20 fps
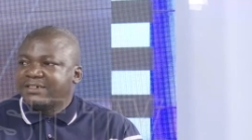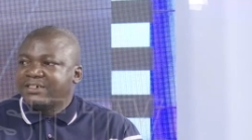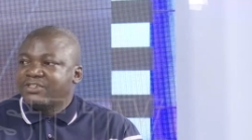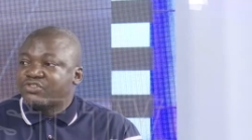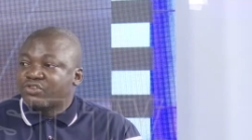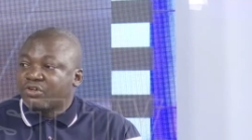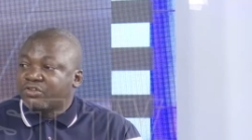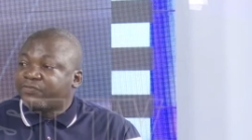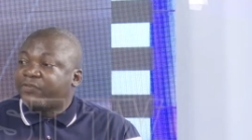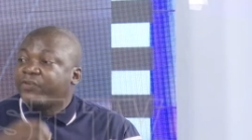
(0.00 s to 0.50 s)
the
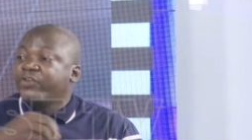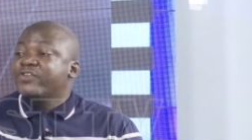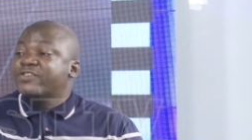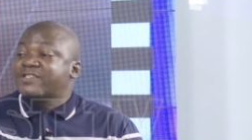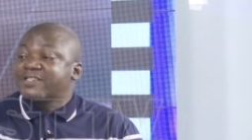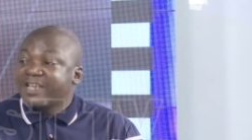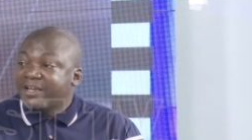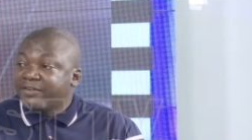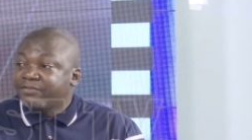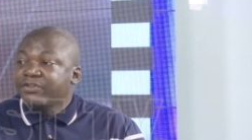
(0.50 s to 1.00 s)
result for
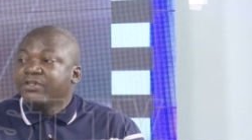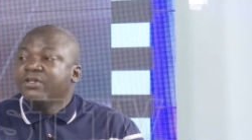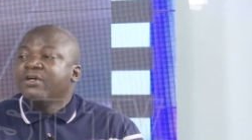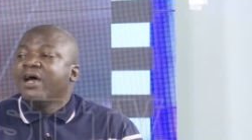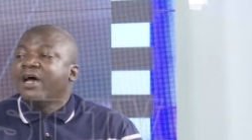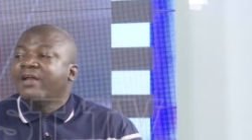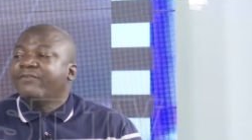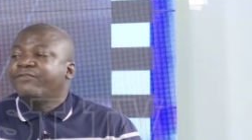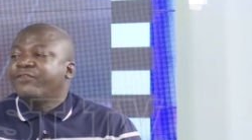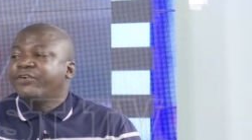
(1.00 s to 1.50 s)
yourself
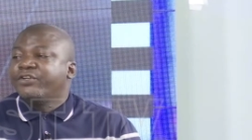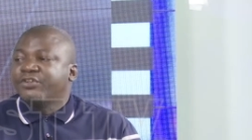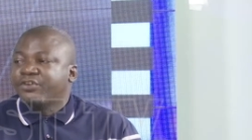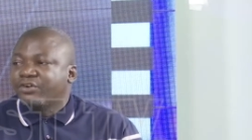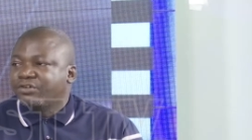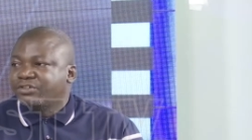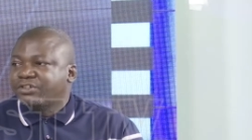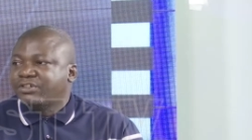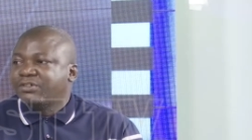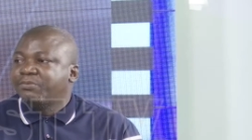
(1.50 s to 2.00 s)
and for the
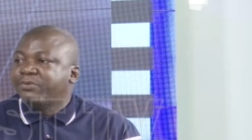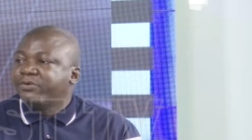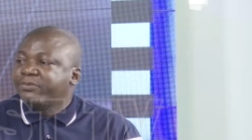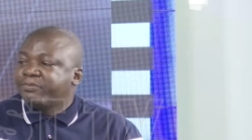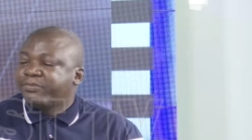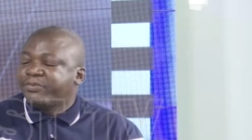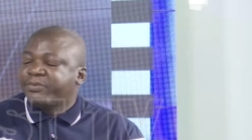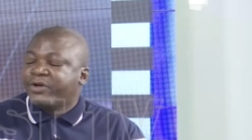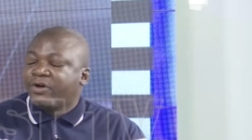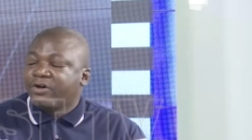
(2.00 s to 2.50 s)
country.
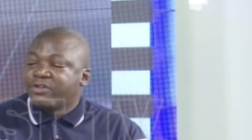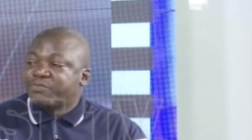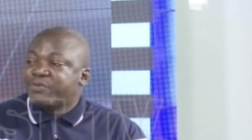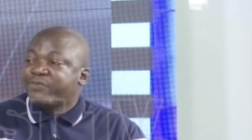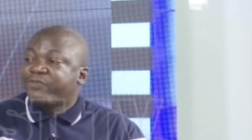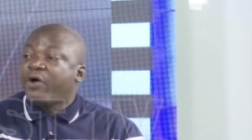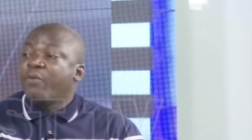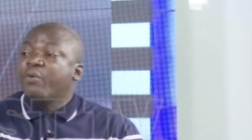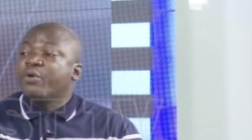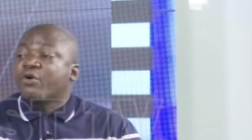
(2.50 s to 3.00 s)
Because
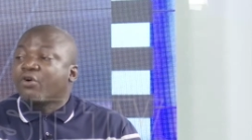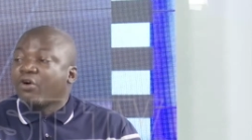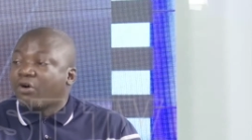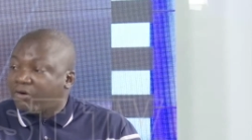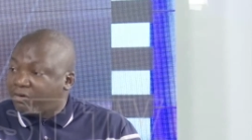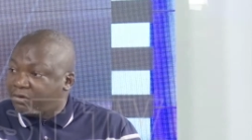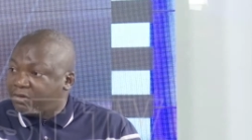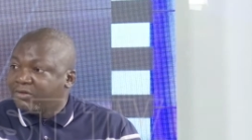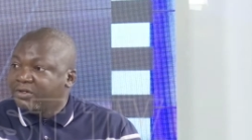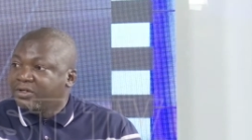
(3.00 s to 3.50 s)
before we
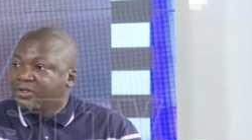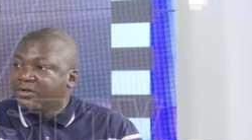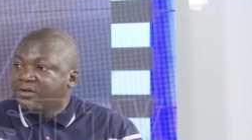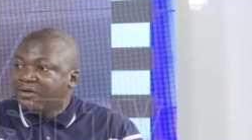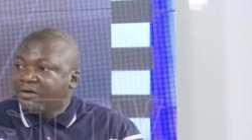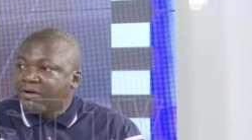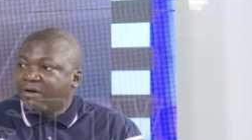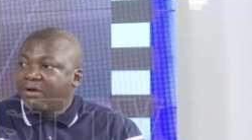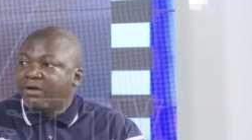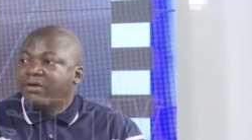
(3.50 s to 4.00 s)
call
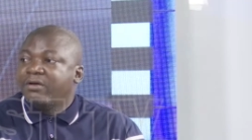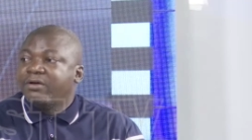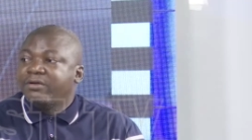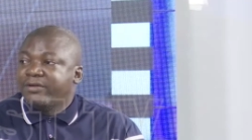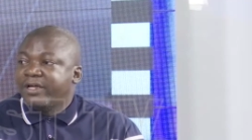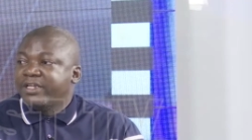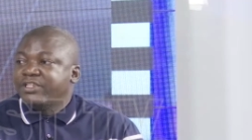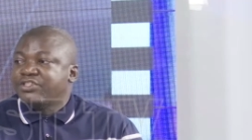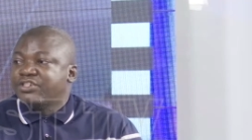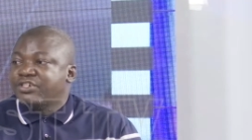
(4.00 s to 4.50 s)

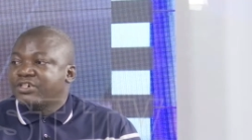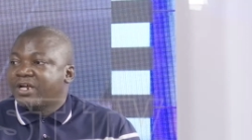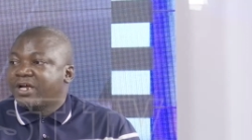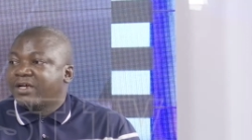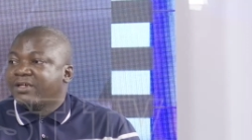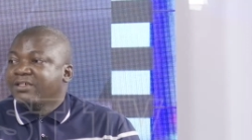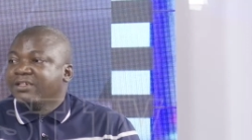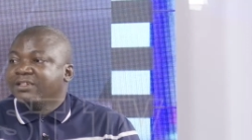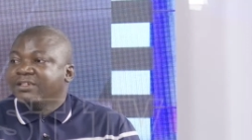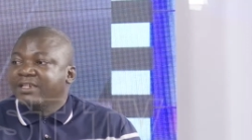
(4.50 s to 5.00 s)

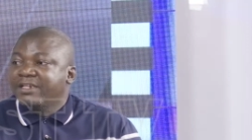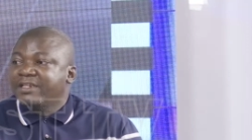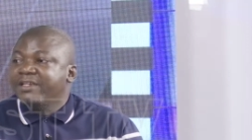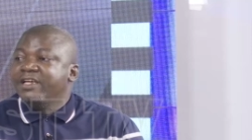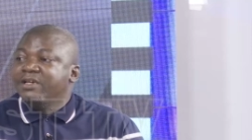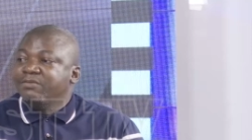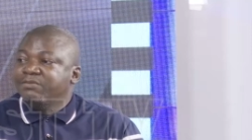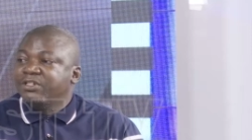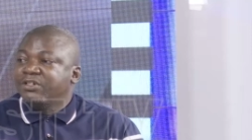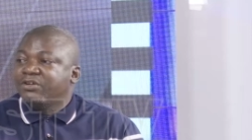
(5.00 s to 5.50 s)
Nigeria, the
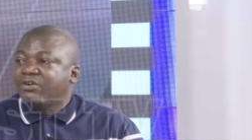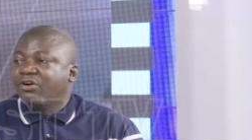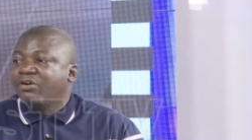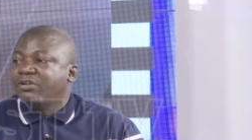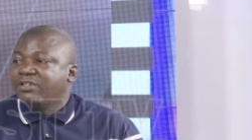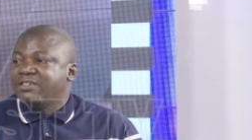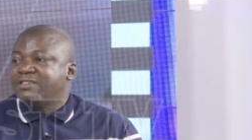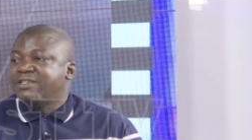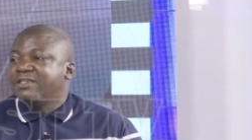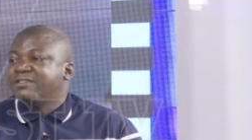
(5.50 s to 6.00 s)
name they
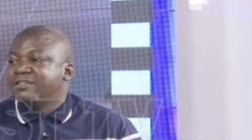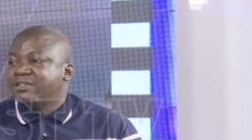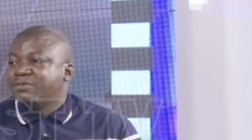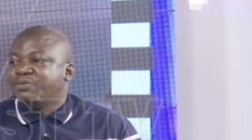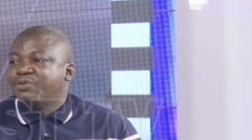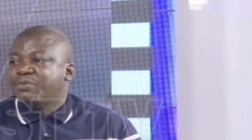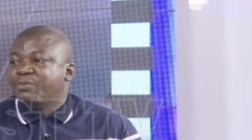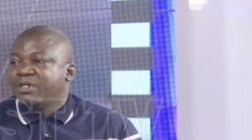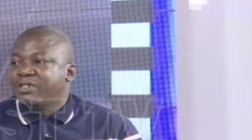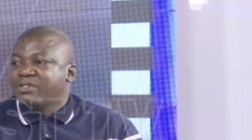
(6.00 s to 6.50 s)
call is Ese
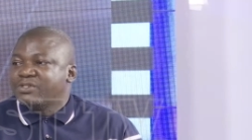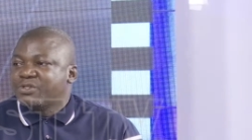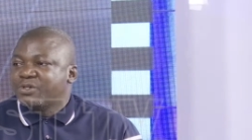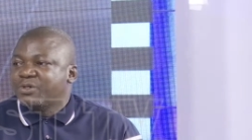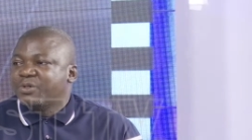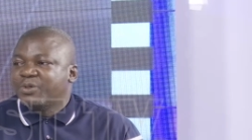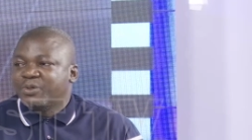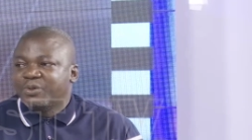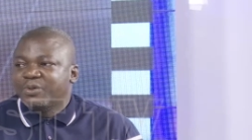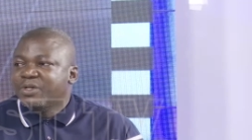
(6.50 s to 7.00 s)
Brume.
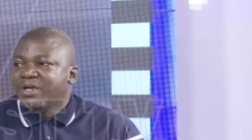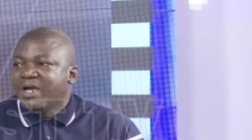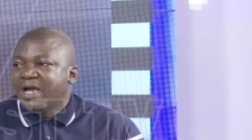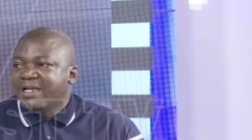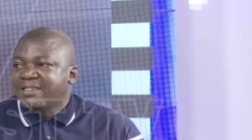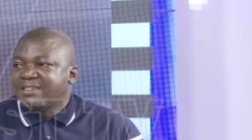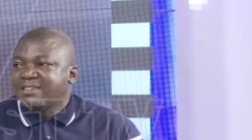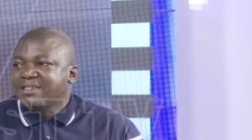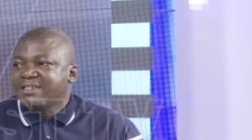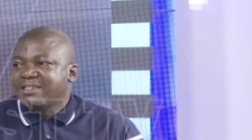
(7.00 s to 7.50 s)
So
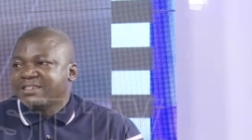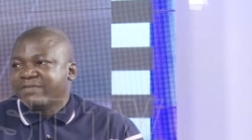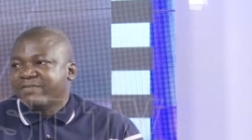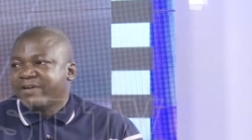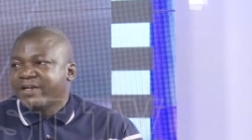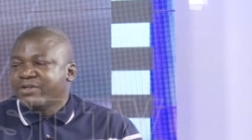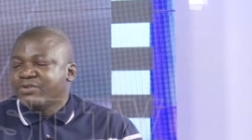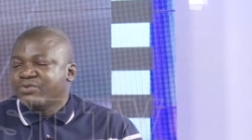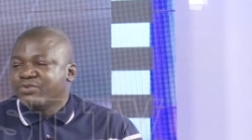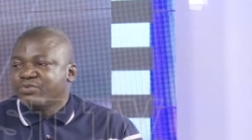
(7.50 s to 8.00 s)
I think it's a
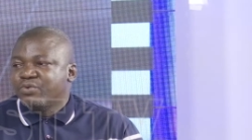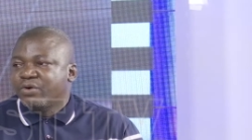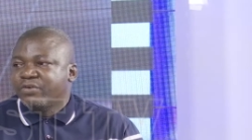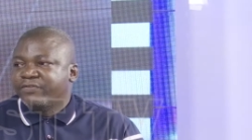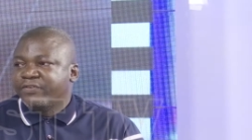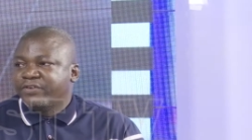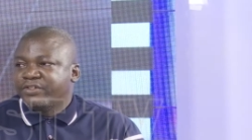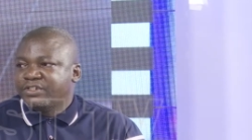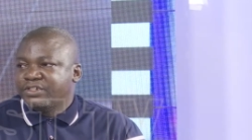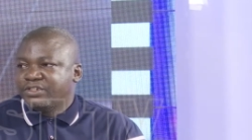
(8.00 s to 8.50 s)
very good one
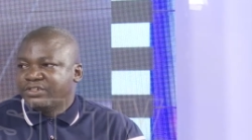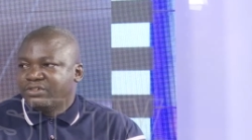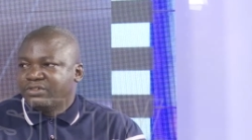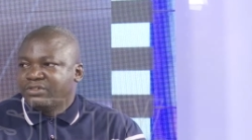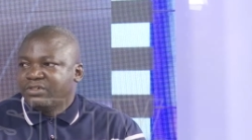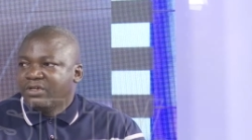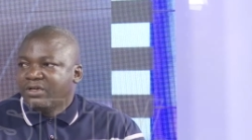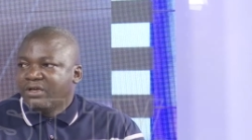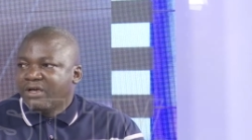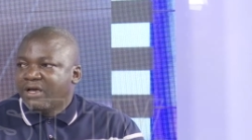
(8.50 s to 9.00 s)
for the
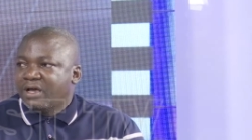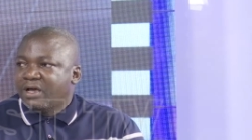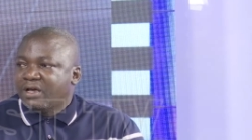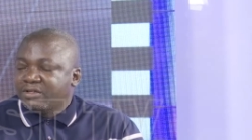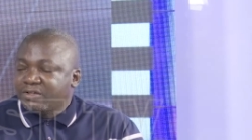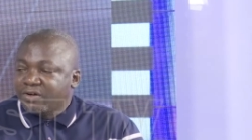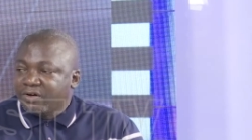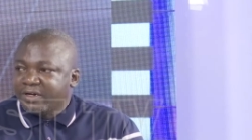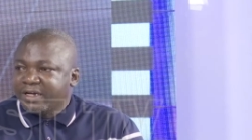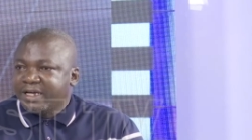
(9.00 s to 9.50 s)

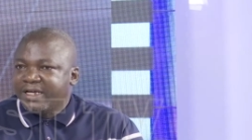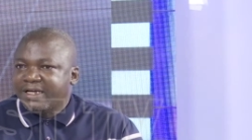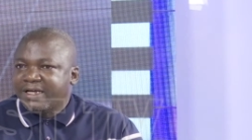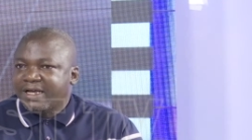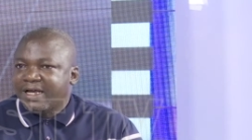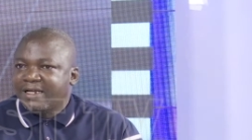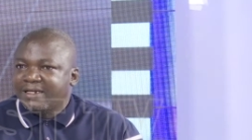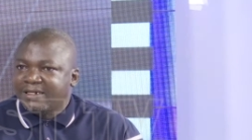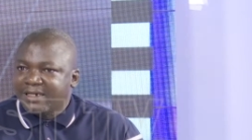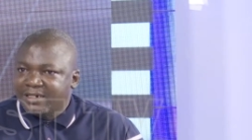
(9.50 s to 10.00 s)
young girl,
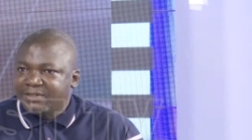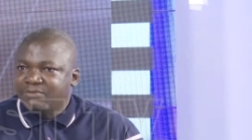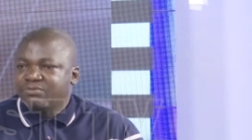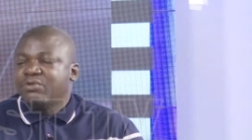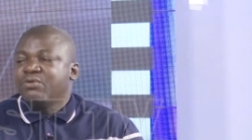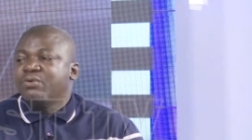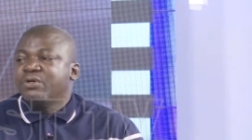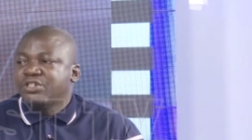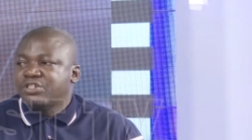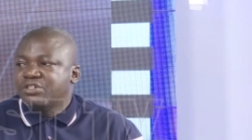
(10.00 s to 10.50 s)
and then
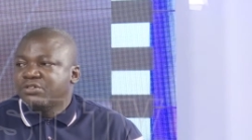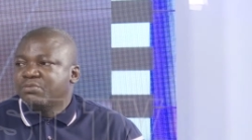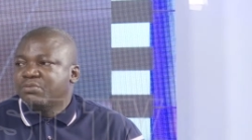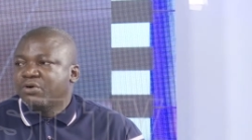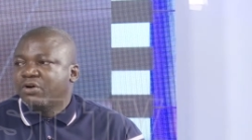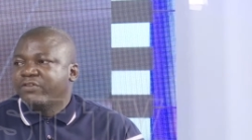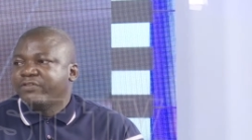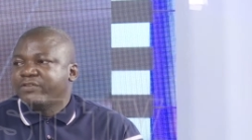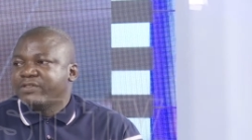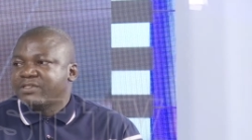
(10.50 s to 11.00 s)
we wish him
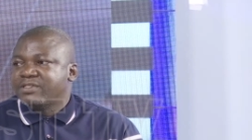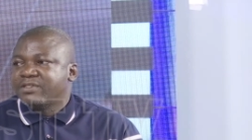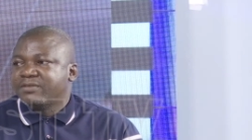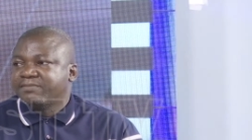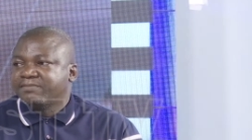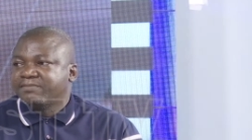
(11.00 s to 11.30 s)
more of it.